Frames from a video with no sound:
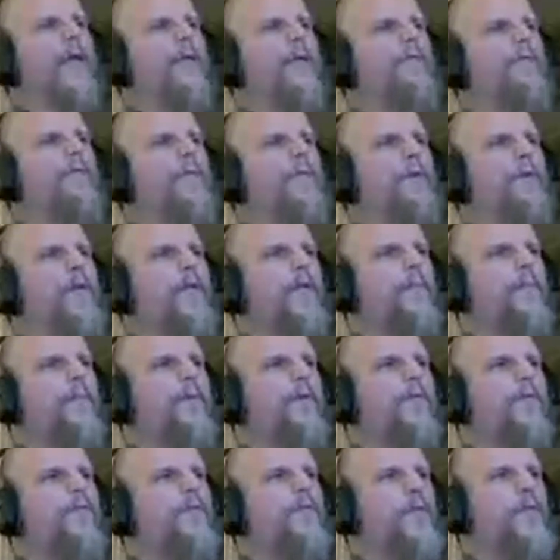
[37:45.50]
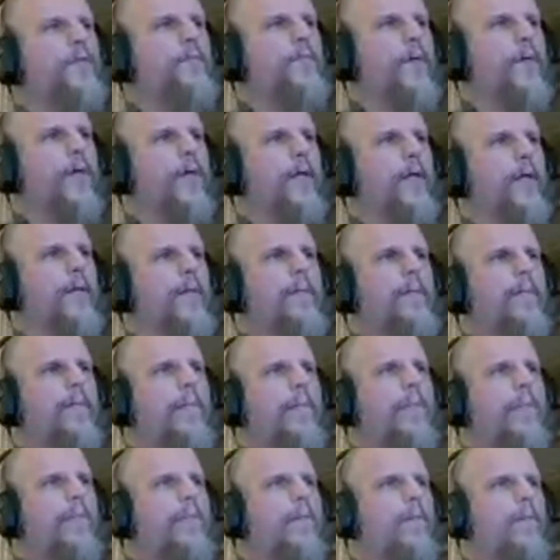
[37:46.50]
If you need to move somebody,
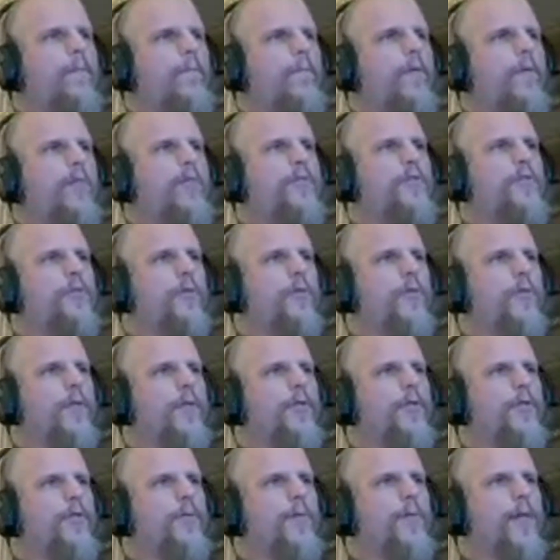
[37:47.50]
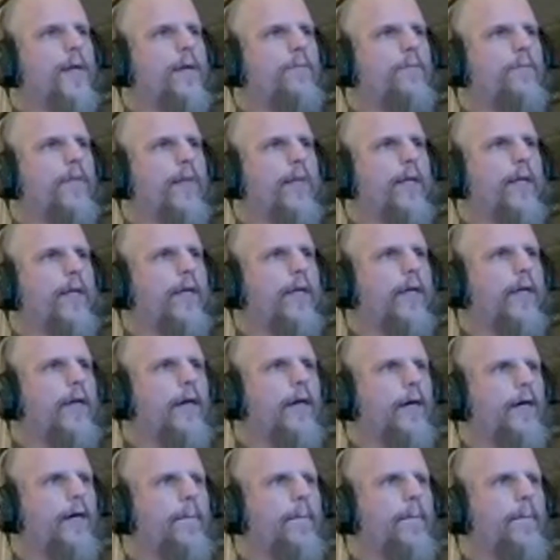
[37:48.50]
make sure that you have like